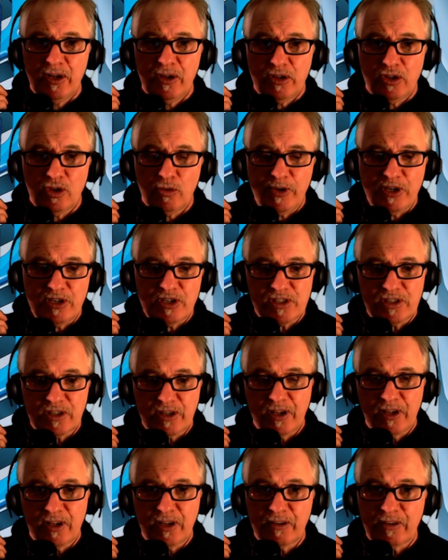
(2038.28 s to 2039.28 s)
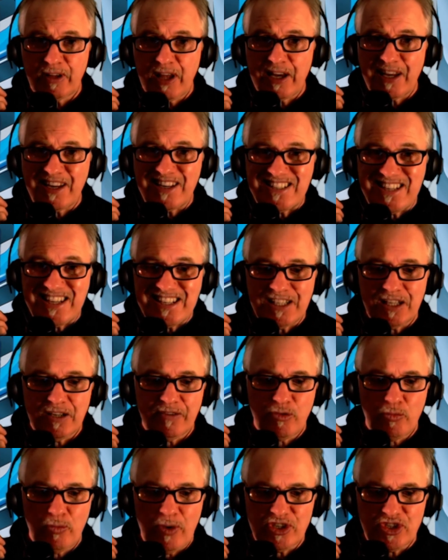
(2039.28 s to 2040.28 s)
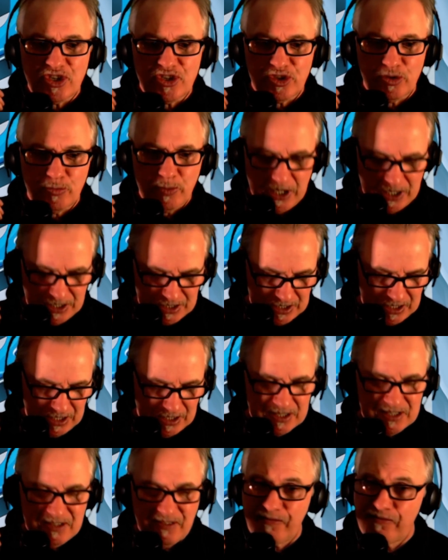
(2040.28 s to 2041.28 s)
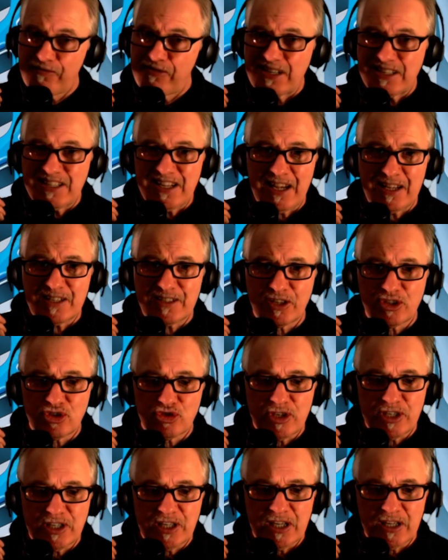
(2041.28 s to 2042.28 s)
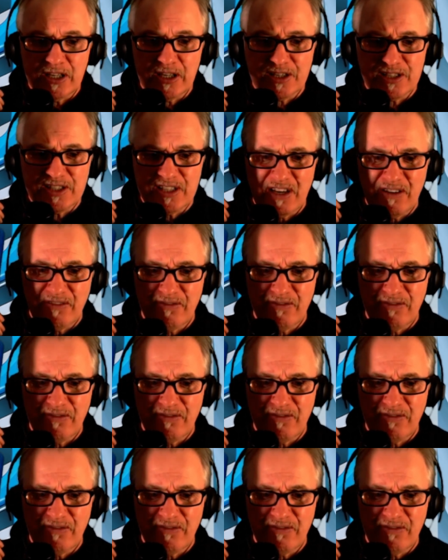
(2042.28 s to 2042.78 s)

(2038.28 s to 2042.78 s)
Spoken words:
just getting dizzy from watching some of these scenes. Fantastic 3D in this, and a